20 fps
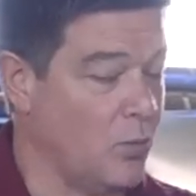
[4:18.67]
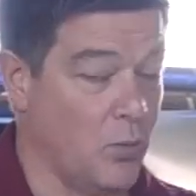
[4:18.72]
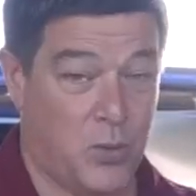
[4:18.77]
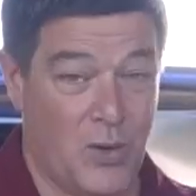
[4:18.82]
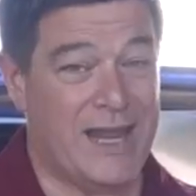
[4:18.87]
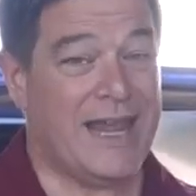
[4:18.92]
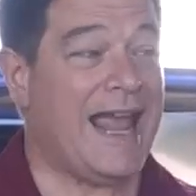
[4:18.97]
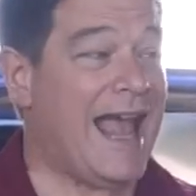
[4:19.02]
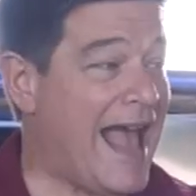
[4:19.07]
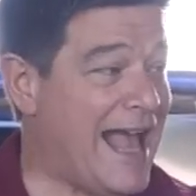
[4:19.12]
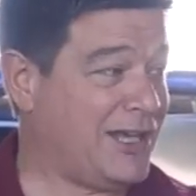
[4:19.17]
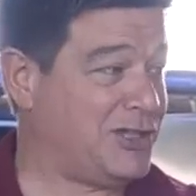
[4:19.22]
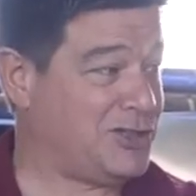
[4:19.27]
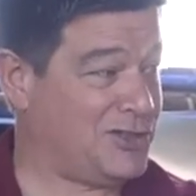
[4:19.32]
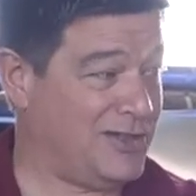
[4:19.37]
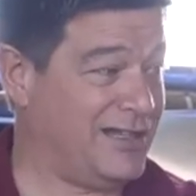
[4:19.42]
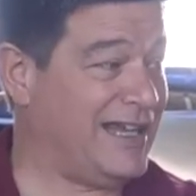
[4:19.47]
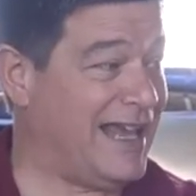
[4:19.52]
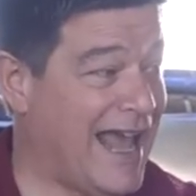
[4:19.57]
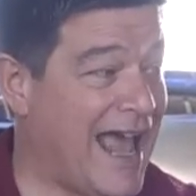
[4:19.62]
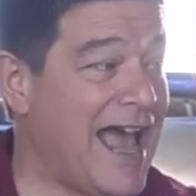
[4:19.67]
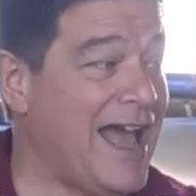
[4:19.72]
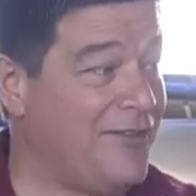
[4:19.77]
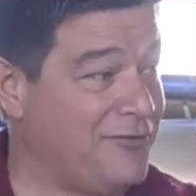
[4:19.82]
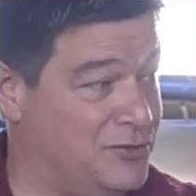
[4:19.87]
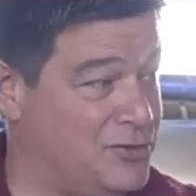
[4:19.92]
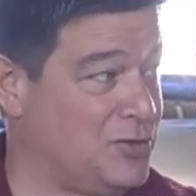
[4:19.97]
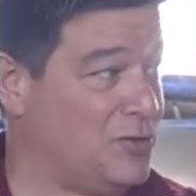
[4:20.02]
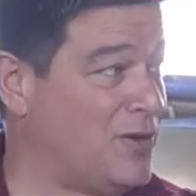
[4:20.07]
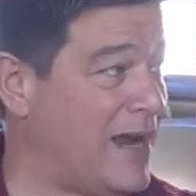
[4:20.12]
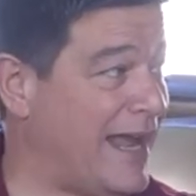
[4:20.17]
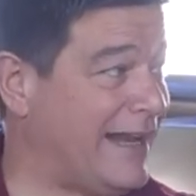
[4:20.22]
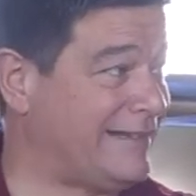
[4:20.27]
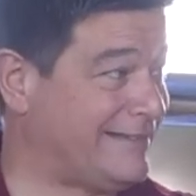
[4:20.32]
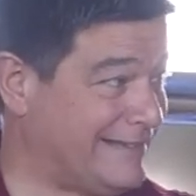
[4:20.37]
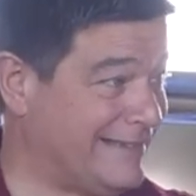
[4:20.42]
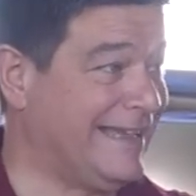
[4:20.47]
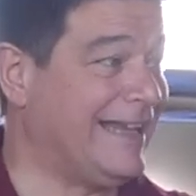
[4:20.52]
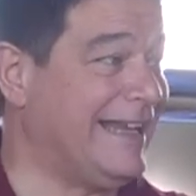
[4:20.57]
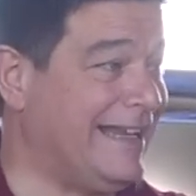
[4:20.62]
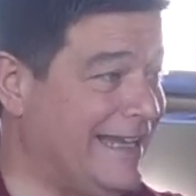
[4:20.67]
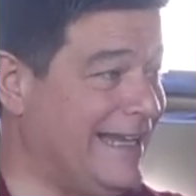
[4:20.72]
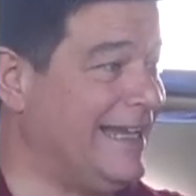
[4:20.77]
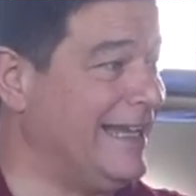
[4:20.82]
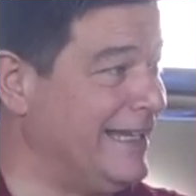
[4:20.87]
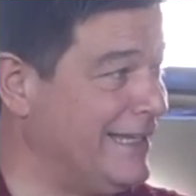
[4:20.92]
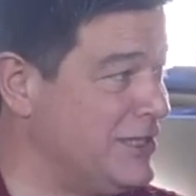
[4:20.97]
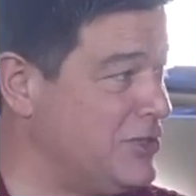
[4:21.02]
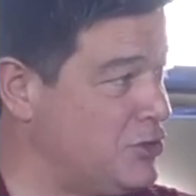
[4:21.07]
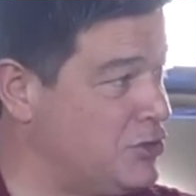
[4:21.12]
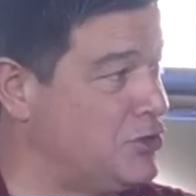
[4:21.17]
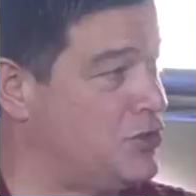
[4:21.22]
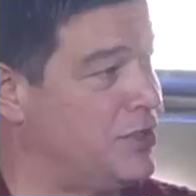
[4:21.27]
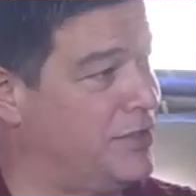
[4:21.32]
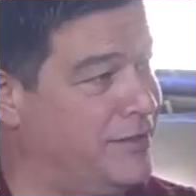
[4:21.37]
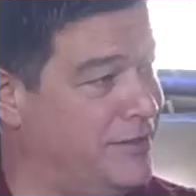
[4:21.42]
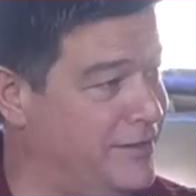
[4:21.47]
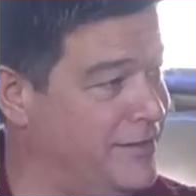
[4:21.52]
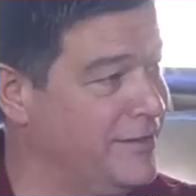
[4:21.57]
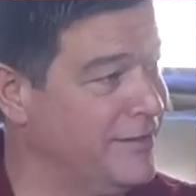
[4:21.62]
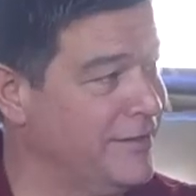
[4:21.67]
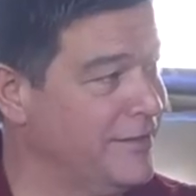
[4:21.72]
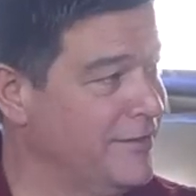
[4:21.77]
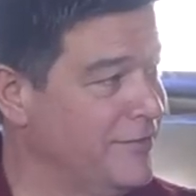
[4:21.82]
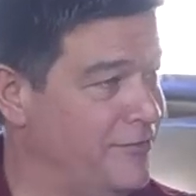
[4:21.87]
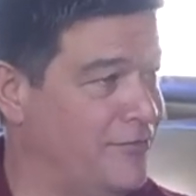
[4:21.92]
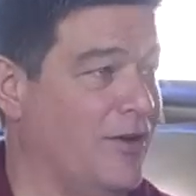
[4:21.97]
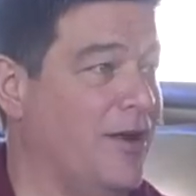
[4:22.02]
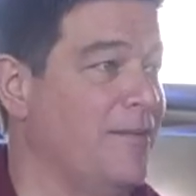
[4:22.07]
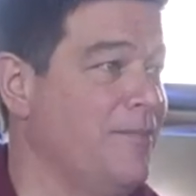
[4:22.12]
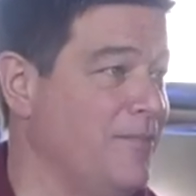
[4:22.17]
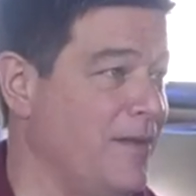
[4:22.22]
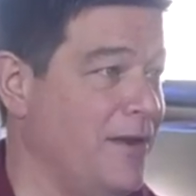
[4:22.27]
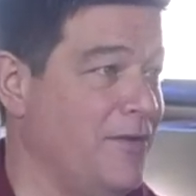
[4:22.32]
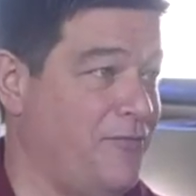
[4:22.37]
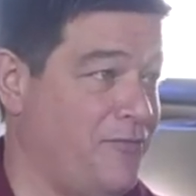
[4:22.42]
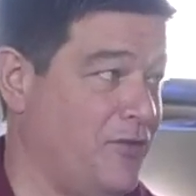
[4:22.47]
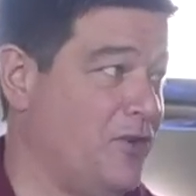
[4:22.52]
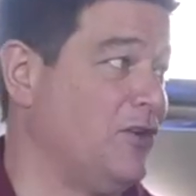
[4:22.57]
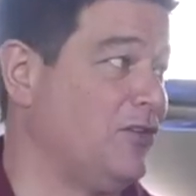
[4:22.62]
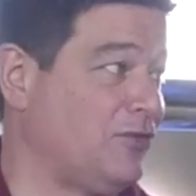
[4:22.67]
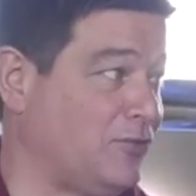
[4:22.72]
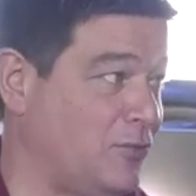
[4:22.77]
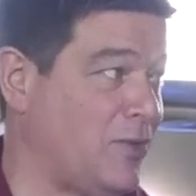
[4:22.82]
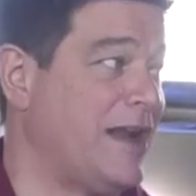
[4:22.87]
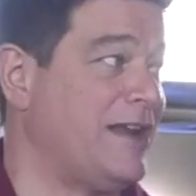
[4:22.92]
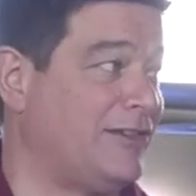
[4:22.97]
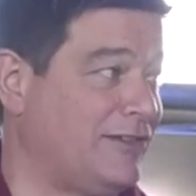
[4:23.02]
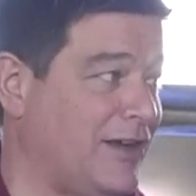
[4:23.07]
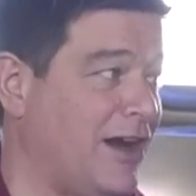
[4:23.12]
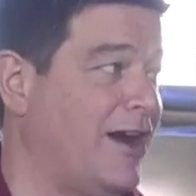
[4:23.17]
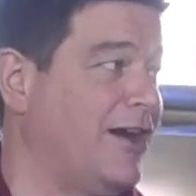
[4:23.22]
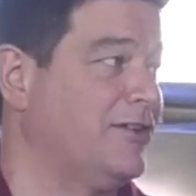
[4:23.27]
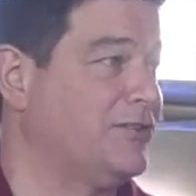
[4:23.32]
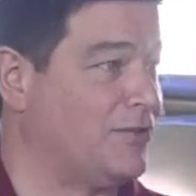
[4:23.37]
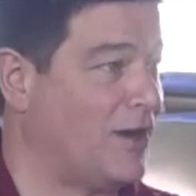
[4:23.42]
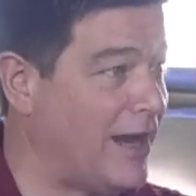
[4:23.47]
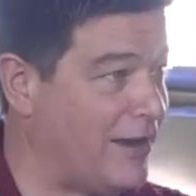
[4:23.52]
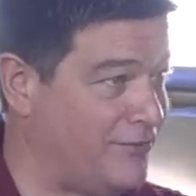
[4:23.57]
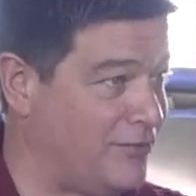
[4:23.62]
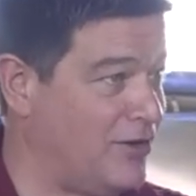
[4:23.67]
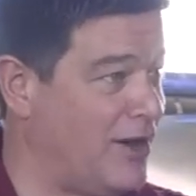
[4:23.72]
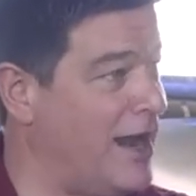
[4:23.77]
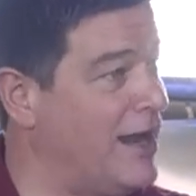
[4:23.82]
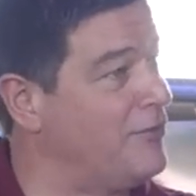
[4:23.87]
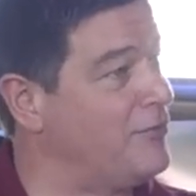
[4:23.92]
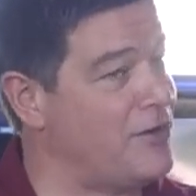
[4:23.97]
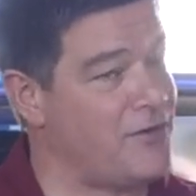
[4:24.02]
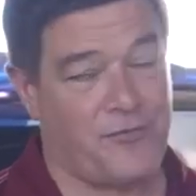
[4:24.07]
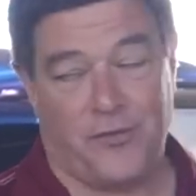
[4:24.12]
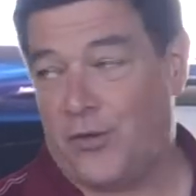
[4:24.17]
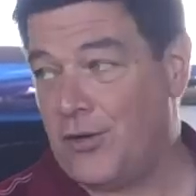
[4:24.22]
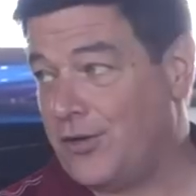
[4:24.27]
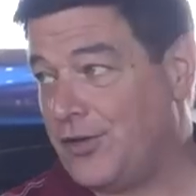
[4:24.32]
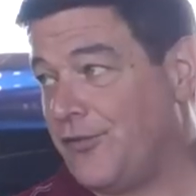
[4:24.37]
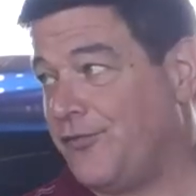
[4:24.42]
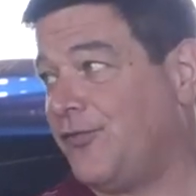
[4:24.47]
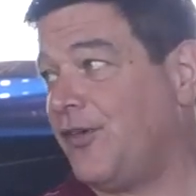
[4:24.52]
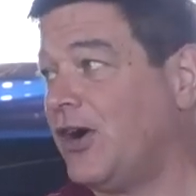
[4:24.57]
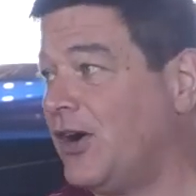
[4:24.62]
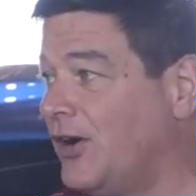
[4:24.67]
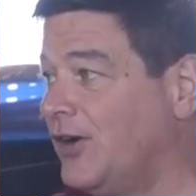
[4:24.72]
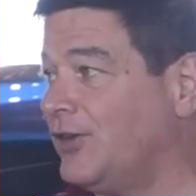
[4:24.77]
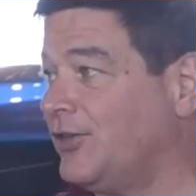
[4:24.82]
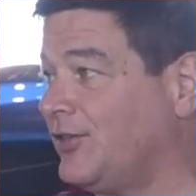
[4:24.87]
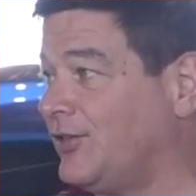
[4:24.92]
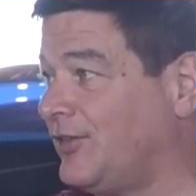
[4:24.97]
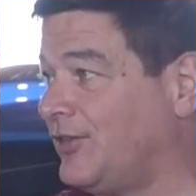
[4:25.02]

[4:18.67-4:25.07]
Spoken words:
We actually have direct lineage from our first race car driver, Henry Ford I,